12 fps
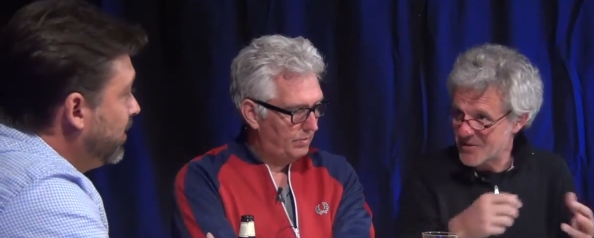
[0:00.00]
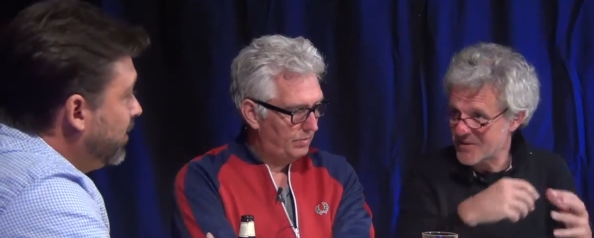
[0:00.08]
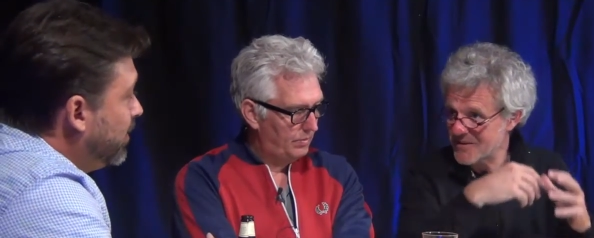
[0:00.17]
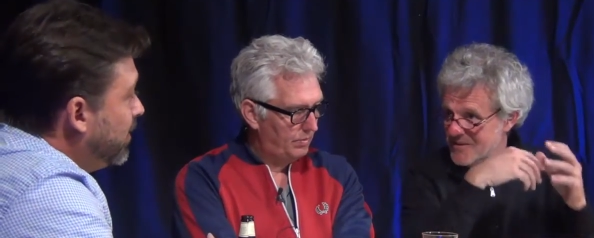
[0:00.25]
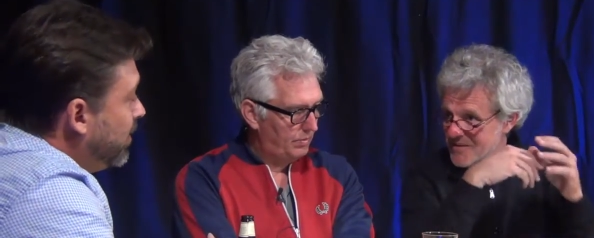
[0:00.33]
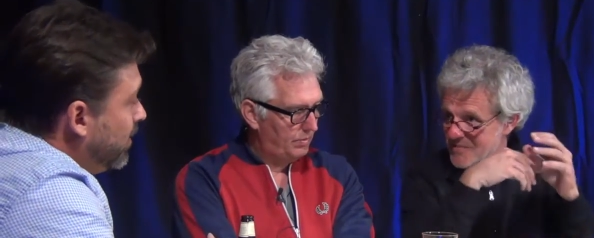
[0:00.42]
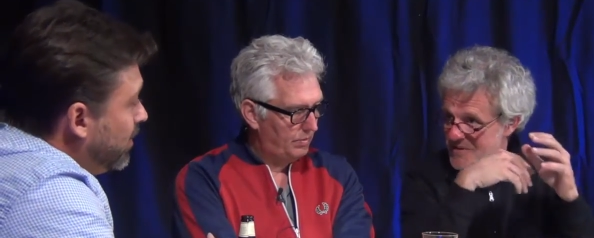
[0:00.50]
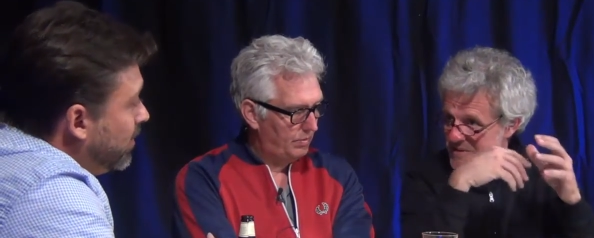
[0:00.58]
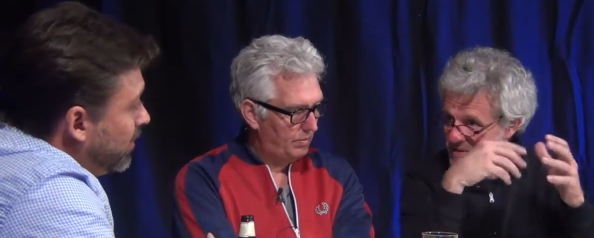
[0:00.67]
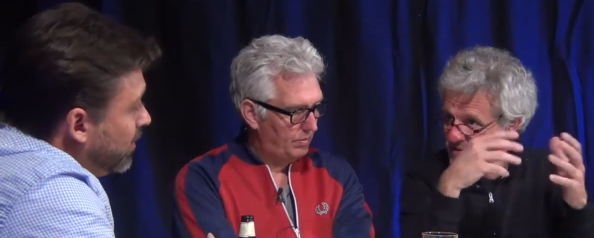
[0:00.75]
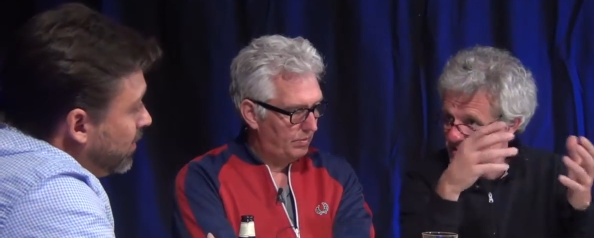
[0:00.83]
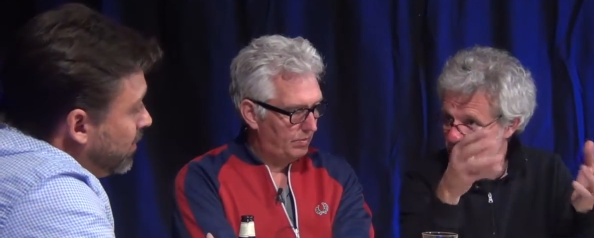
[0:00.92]
Speaker 1: the, the
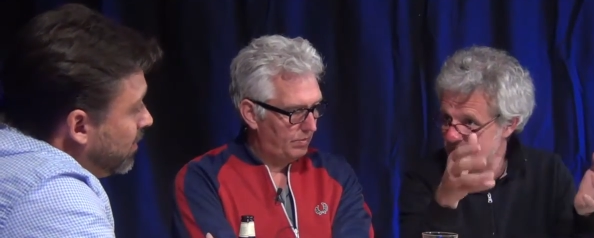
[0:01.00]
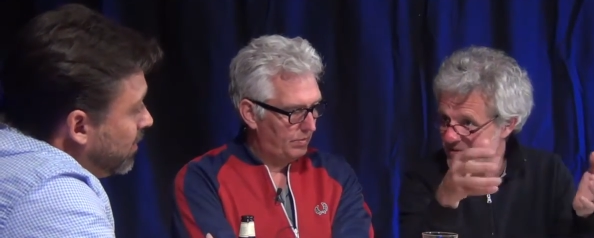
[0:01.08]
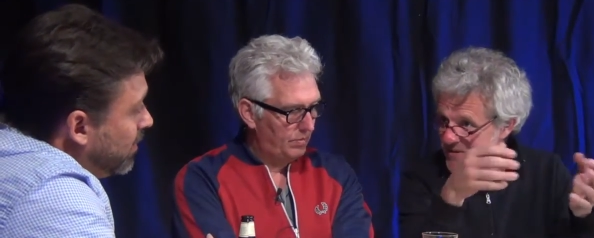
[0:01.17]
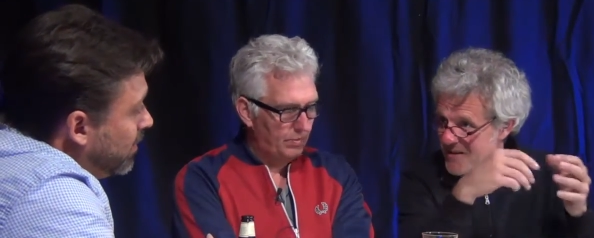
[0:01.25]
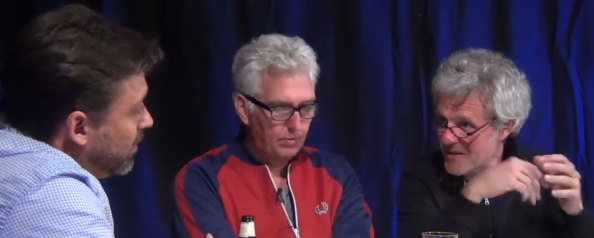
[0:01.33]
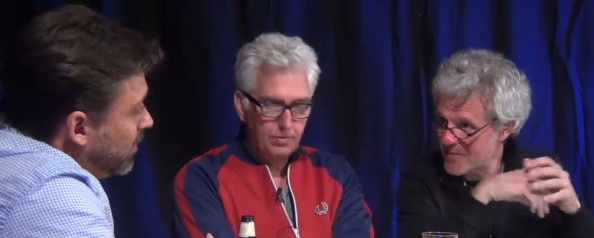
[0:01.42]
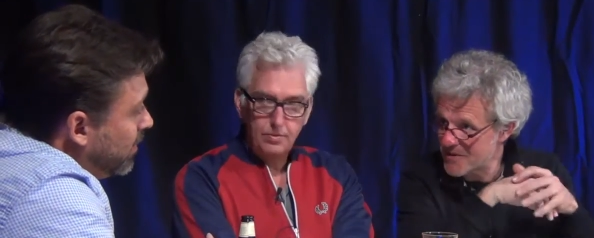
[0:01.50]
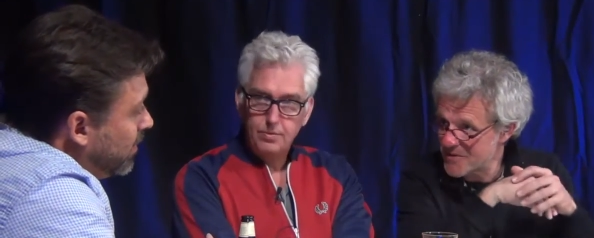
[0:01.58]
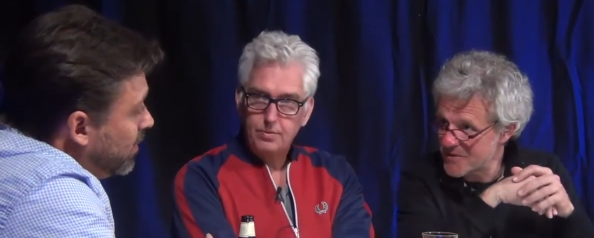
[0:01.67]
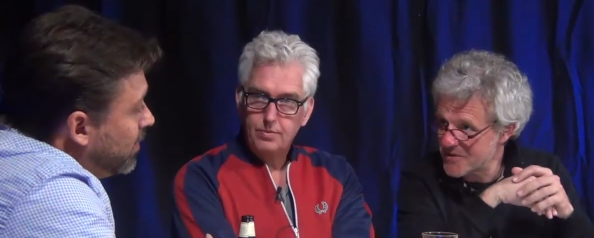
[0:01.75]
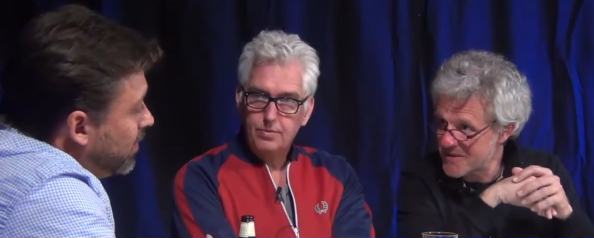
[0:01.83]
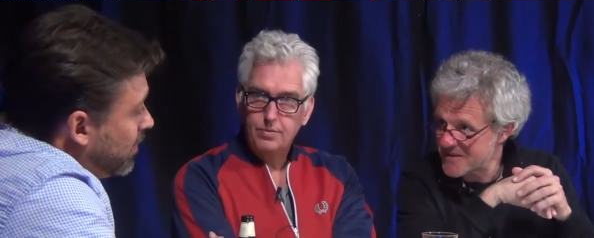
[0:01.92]
position of the labor
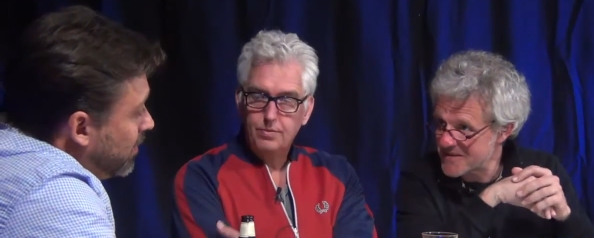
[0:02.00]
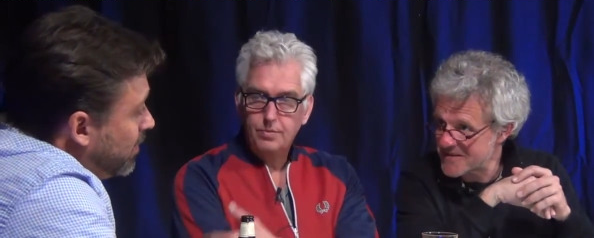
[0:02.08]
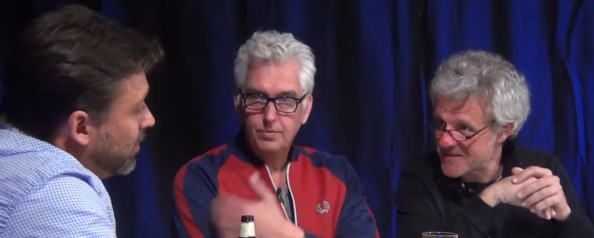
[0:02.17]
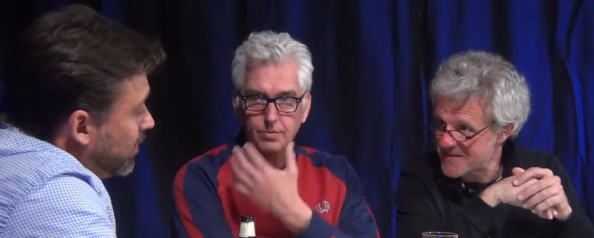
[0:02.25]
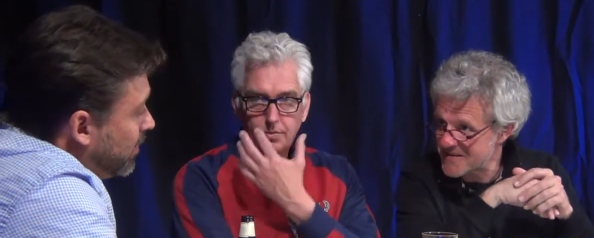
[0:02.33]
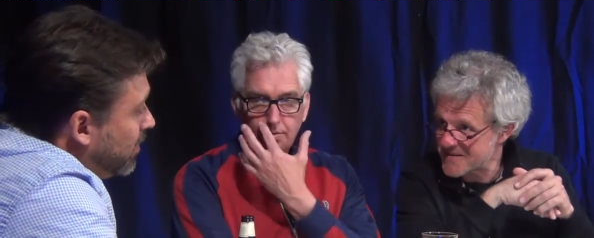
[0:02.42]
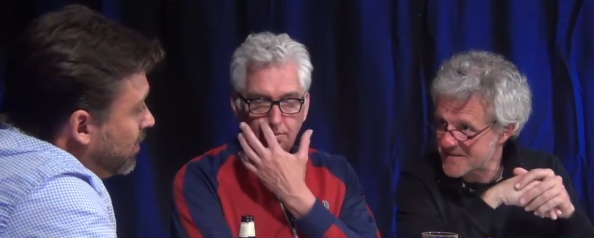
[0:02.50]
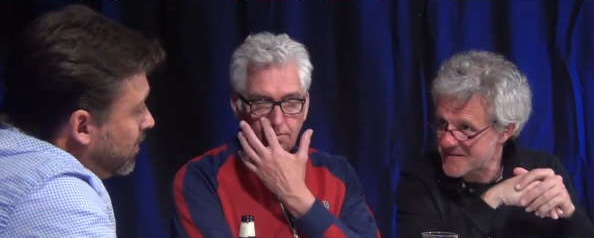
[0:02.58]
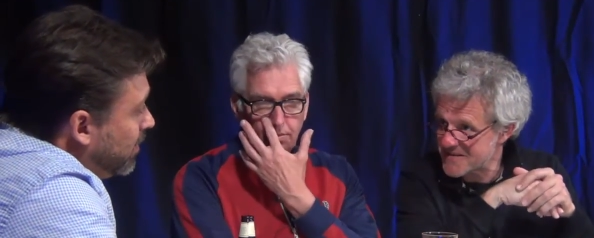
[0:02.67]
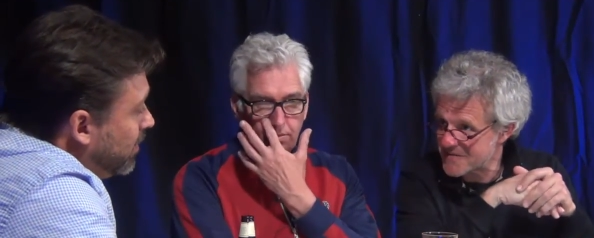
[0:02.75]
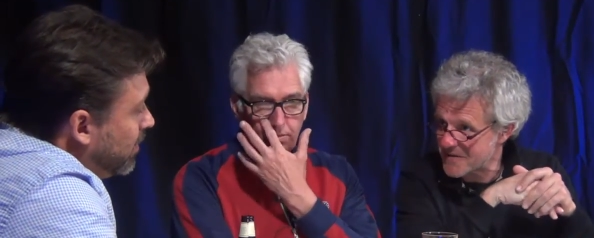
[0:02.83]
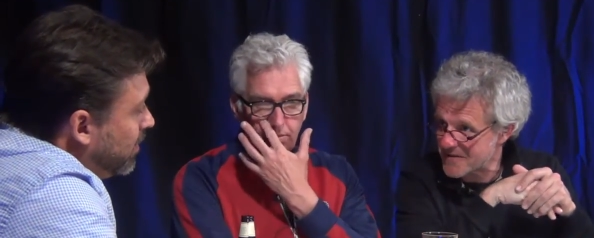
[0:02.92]
unions is, is
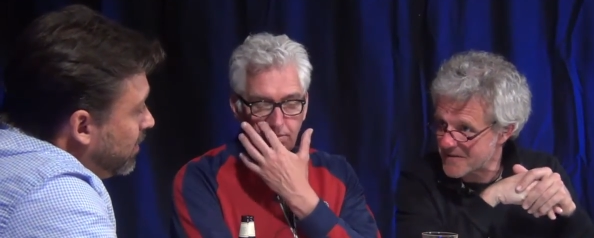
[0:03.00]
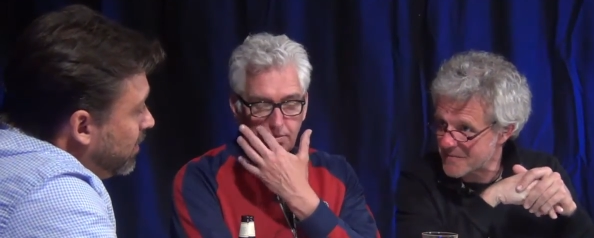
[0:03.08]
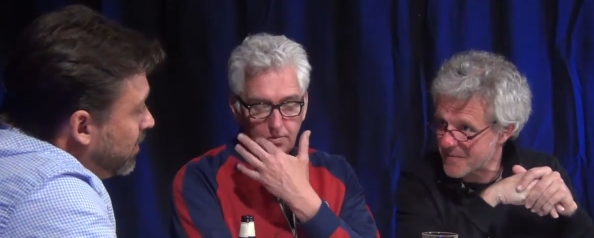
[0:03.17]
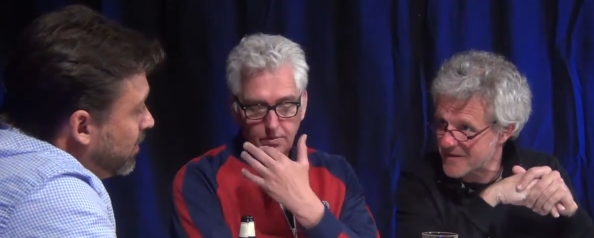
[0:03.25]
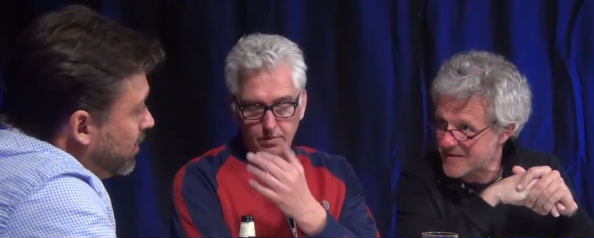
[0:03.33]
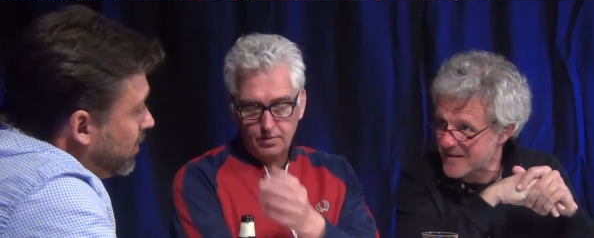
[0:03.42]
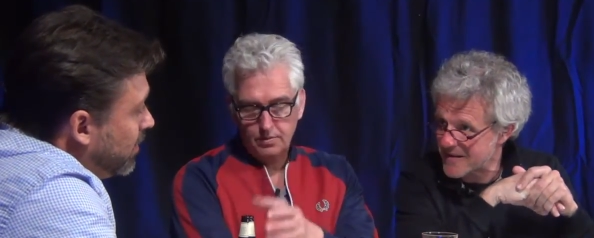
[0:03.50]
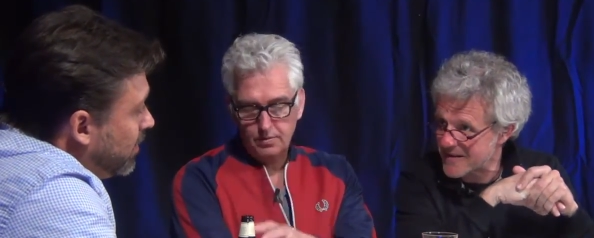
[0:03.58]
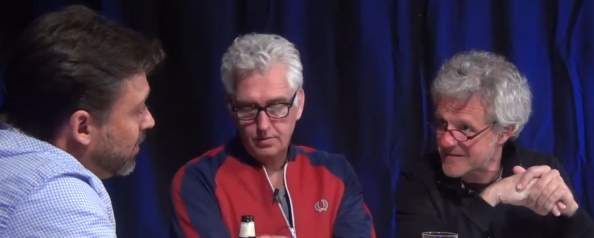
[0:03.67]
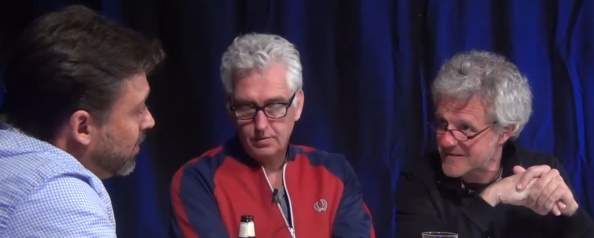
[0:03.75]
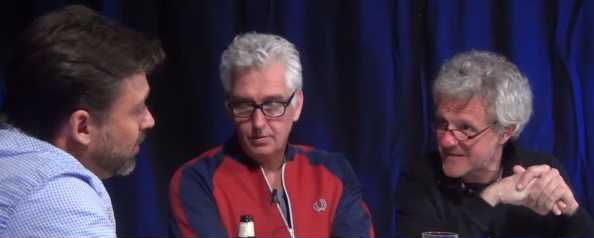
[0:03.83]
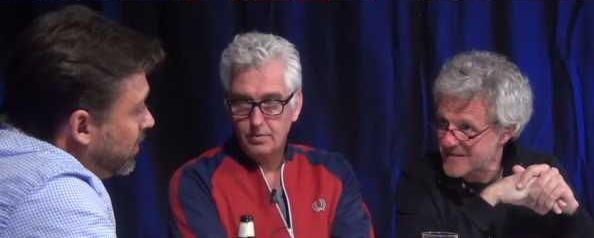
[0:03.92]
threatened by
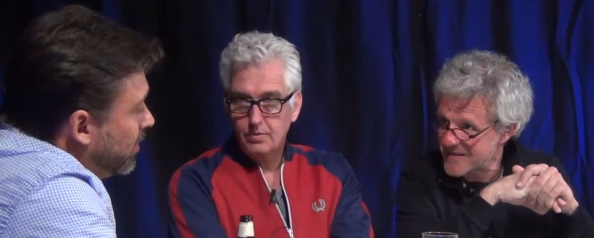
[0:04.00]
that.